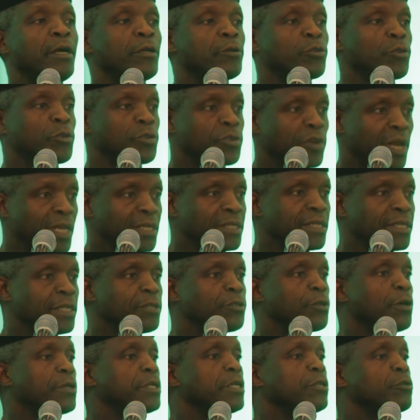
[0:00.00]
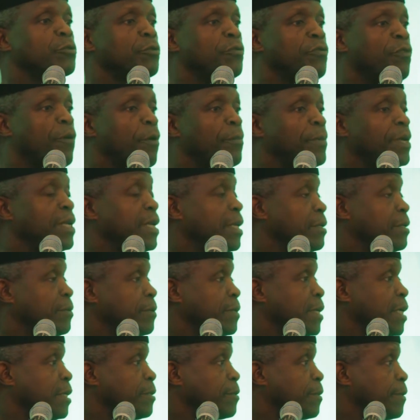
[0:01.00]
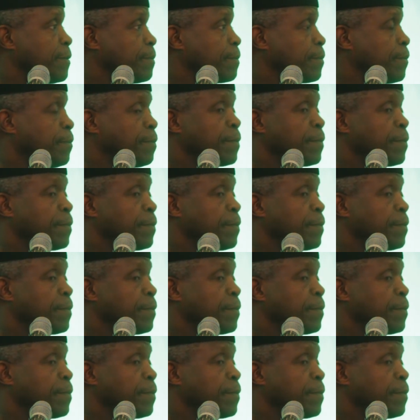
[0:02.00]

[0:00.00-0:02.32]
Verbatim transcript: to transition into formal education.